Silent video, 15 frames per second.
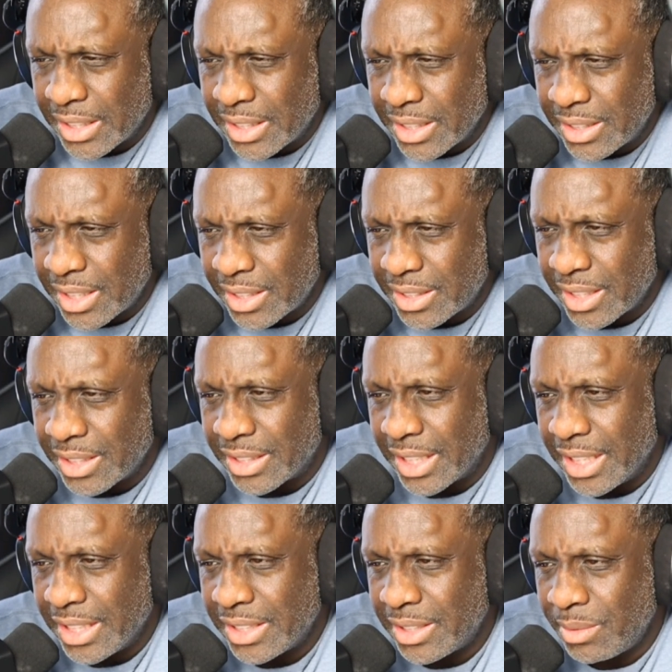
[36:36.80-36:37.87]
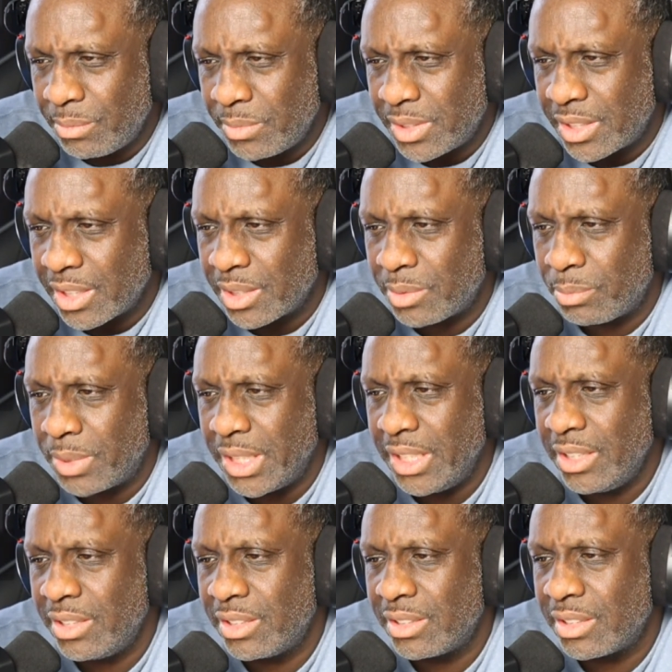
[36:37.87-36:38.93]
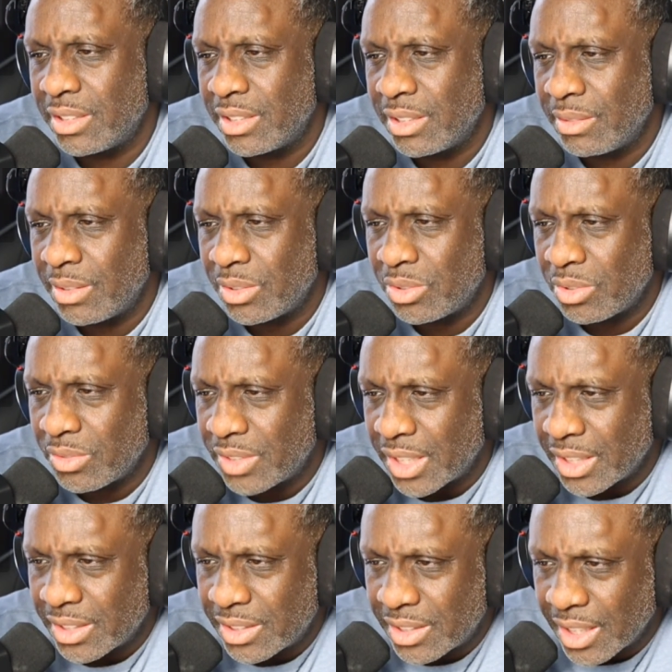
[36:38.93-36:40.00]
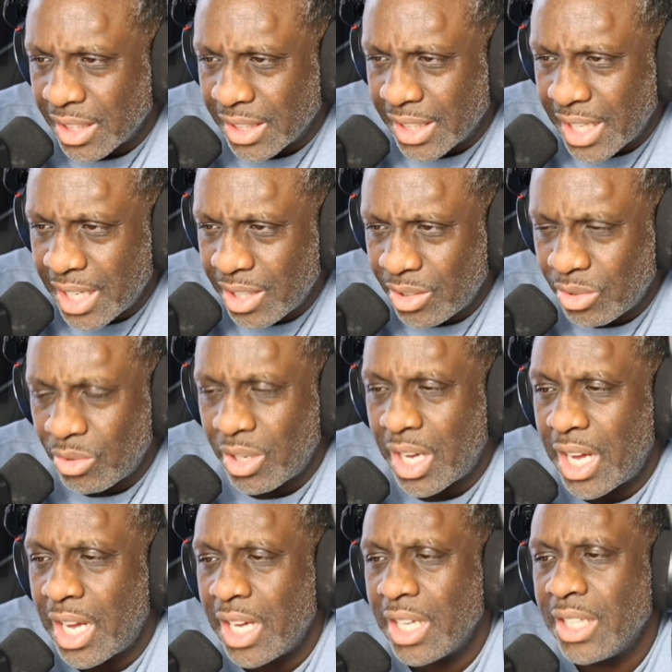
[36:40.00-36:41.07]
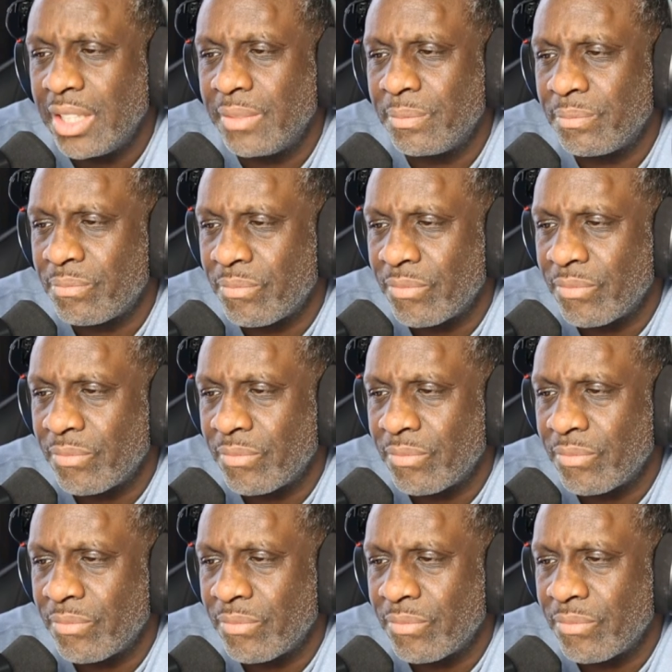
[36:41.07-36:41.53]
I think that says ism, says peace. I'm not sure if that's an L or I.